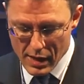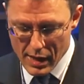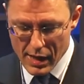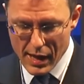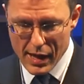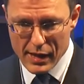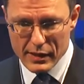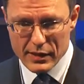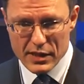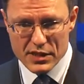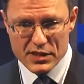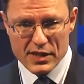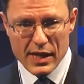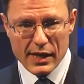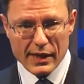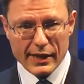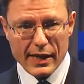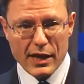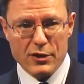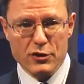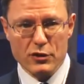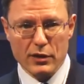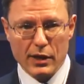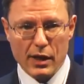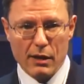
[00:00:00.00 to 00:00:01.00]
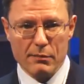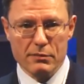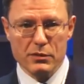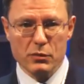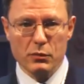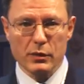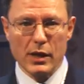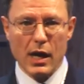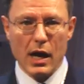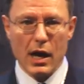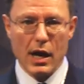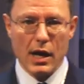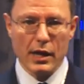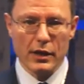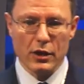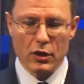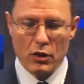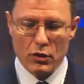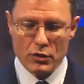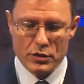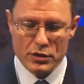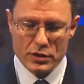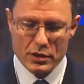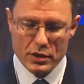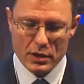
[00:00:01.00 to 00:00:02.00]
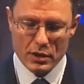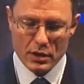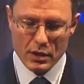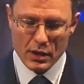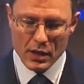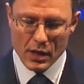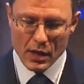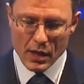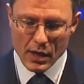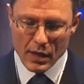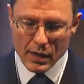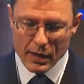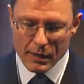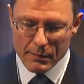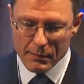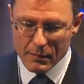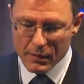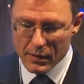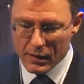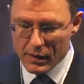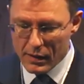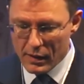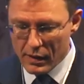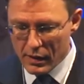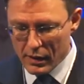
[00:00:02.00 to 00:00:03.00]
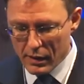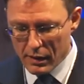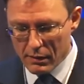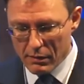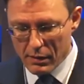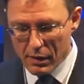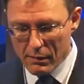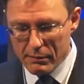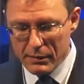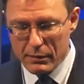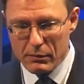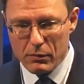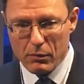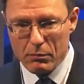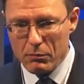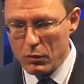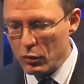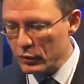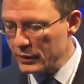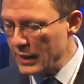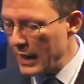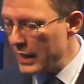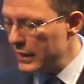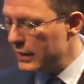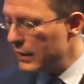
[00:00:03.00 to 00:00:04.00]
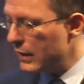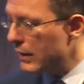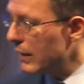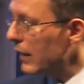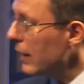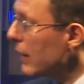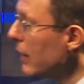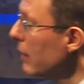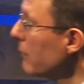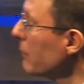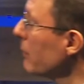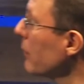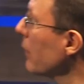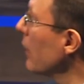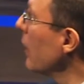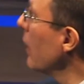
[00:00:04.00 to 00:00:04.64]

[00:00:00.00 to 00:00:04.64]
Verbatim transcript: And this delegation comes with a high cost. A bit more data here.